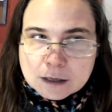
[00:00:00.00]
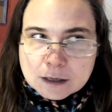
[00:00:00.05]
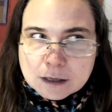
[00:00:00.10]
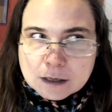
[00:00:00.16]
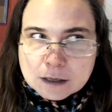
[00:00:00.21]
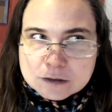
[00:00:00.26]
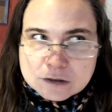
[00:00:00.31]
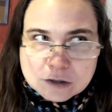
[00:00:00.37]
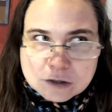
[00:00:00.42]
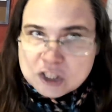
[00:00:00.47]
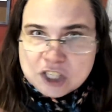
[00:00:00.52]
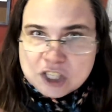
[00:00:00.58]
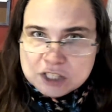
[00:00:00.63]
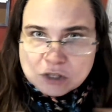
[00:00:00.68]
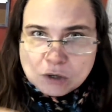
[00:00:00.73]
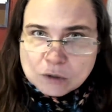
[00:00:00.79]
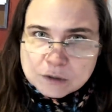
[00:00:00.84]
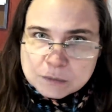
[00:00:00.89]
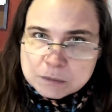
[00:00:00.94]
So she
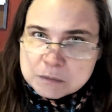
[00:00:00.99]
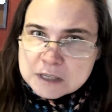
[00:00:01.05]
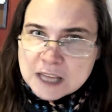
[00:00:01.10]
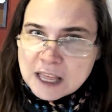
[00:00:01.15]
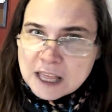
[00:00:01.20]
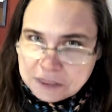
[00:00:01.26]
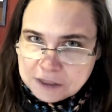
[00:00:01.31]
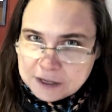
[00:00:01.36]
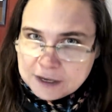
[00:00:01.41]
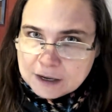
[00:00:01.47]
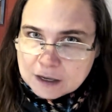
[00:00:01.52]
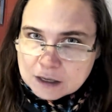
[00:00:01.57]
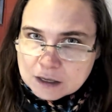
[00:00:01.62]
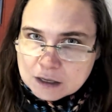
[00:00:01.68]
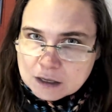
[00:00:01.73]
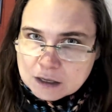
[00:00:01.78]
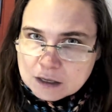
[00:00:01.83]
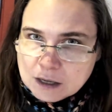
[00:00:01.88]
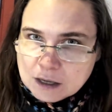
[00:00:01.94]
told them nothing
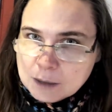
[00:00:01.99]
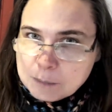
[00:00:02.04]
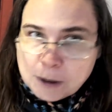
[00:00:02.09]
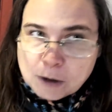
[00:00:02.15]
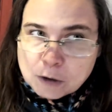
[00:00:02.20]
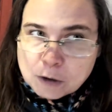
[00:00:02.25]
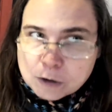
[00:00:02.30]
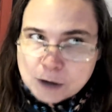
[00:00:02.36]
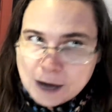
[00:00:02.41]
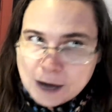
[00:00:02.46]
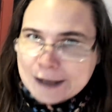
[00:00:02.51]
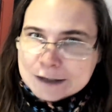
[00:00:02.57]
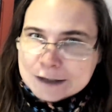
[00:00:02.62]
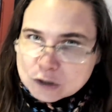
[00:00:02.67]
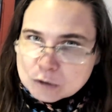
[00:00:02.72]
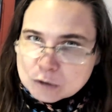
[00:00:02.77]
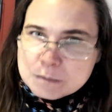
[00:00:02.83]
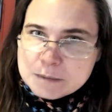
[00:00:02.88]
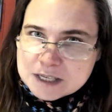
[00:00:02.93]
about her
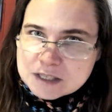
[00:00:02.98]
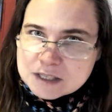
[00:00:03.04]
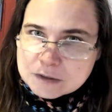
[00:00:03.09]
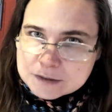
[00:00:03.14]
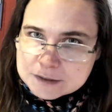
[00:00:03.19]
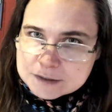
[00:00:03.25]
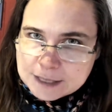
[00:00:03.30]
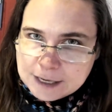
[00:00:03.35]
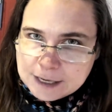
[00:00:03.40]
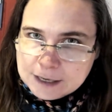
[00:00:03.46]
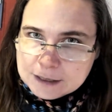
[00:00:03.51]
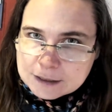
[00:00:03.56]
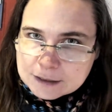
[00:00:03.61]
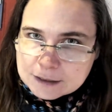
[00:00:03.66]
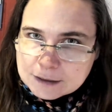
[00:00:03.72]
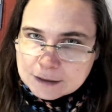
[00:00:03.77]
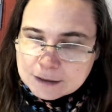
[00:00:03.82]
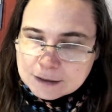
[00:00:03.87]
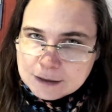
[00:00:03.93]
actual mental state.
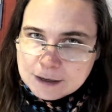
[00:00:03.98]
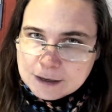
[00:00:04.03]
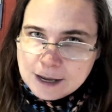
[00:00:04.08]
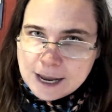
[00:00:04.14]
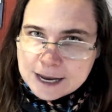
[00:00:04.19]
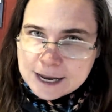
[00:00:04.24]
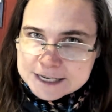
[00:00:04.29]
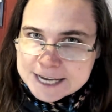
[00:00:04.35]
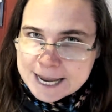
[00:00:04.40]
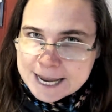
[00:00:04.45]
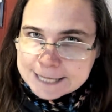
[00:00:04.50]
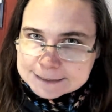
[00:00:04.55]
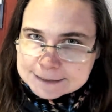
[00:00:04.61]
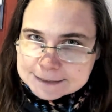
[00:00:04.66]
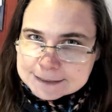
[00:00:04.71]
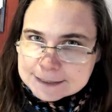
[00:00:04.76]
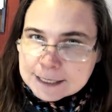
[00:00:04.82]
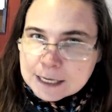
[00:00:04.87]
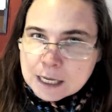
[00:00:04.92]
And
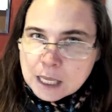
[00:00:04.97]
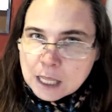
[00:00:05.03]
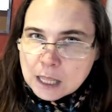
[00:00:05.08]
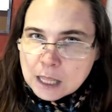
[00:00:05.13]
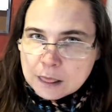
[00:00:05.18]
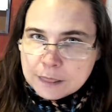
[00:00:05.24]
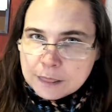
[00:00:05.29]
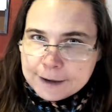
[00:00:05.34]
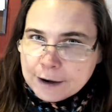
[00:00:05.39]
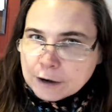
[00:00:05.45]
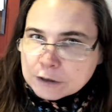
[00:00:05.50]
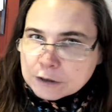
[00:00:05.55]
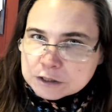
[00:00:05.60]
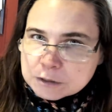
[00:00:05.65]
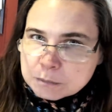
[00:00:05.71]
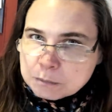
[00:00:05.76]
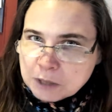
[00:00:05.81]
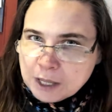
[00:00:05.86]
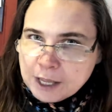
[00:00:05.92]
yet, they are
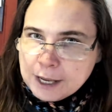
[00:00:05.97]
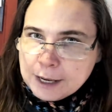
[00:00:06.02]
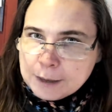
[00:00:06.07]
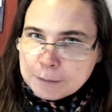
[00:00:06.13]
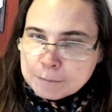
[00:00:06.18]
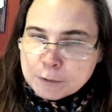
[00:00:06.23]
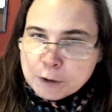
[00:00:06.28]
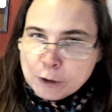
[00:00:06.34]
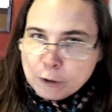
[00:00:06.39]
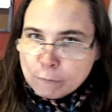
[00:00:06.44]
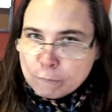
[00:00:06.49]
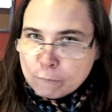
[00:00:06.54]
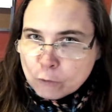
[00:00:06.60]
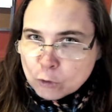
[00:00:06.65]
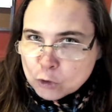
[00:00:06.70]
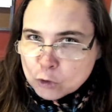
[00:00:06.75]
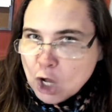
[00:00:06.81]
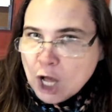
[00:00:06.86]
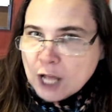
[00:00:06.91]
to blame
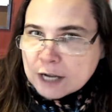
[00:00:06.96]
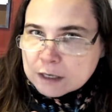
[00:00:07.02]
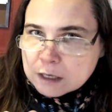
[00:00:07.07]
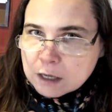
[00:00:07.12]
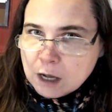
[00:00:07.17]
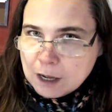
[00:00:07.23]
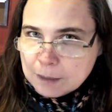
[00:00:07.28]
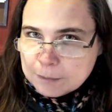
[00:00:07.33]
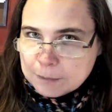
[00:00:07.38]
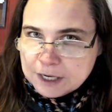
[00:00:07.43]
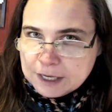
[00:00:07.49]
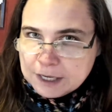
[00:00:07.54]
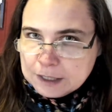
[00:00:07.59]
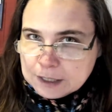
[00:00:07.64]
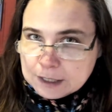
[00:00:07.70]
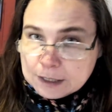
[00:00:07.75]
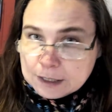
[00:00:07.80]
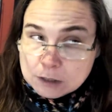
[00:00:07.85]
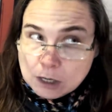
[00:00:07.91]
for not accommodating
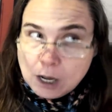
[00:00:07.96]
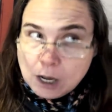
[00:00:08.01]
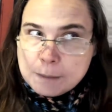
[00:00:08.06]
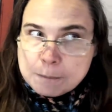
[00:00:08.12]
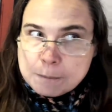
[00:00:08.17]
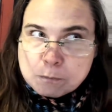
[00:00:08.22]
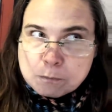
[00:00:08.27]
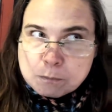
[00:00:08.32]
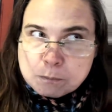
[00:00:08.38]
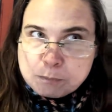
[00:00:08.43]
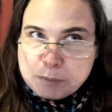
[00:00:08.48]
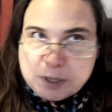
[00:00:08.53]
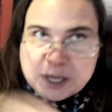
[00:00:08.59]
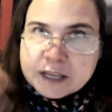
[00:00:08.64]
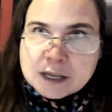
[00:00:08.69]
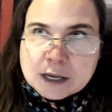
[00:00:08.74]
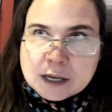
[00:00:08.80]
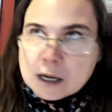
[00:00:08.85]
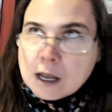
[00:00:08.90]
it, not
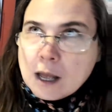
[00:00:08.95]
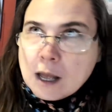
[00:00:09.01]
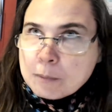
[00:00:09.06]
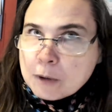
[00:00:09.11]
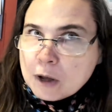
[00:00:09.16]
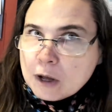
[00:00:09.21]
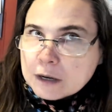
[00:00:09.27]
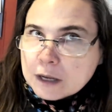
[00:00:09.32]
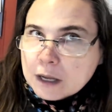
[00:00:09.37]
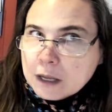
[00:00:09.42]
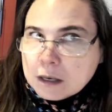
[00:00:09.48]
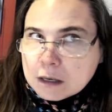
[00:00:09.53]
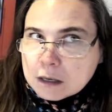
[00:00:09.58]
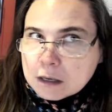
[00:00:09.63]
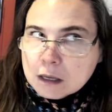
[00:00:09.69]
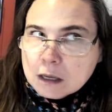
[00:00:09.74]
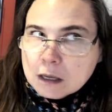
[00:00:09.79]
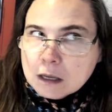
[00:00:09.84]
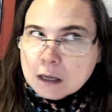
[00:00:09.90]
picking up on it
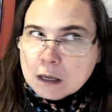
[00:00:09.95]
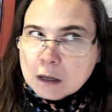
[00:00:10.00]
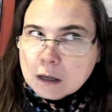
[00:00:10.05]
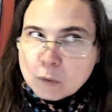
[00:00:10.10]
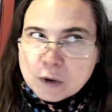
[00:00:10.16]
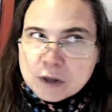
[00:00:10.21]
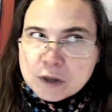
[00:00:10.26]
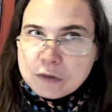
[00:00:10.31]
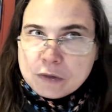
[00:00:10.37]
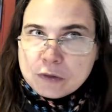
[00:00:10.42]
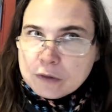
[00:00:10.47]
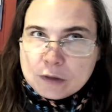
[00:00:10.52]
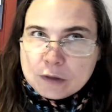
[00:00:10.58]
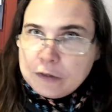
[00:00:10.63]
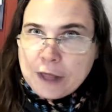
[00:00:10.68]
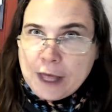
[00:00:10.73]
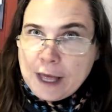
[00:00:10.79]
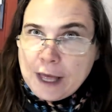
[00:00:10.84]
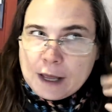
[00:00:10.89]
with
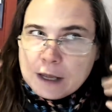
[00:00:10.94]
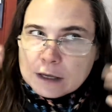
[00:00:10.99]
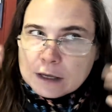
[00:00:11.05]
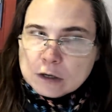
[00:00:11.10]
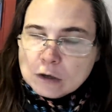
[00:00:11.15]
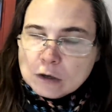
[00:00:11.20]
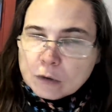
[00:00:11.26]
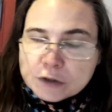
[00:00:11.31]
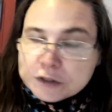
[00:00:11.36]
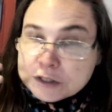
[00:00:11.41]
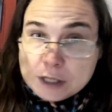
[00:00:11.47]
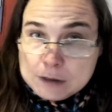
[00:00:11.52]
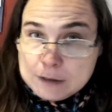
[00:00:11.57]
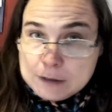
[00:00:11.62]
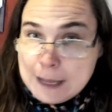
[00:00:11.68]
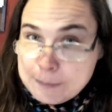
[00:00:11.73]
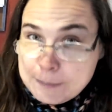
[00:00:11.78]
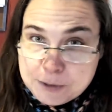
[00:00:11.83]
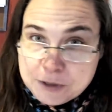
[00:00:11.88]
the, you know, the
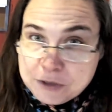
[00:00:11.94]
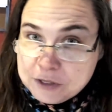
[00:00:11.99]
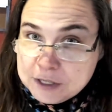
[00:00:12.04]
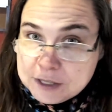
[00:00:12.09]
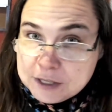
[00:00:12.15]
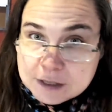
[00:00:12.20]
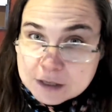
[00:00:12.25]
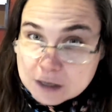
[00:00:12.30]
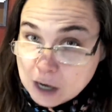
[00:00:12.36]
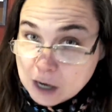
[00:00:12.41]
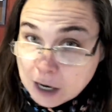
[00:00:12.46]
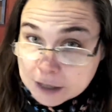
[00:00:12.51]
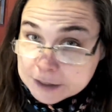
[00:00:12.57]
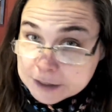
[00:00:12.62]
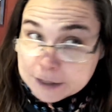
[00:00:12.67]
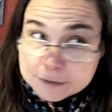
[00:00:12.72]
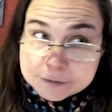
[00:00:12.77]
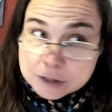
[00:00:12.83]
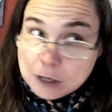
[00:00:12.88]
telepathy that God
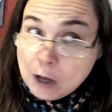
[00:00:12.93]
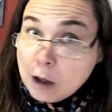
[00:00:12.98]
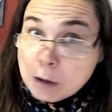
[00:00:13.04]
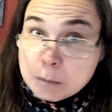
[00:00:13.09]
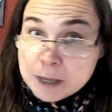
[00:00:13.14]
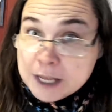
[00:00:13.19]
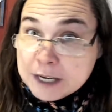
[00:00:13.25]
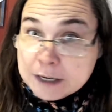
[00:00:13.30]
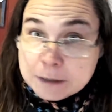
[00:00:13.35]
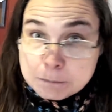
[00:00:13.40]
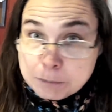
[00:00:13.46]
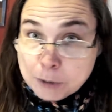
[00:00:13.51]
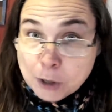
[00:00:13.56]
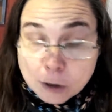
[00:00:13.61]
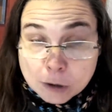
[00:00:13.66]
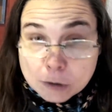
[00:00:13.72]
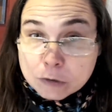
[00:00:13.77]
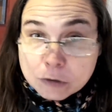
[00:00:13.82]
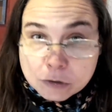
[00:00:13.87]
gives all men at
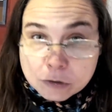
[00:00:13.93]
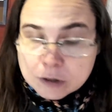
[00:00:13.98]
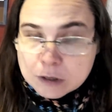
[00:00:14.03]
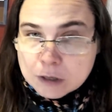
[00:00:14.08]
birth.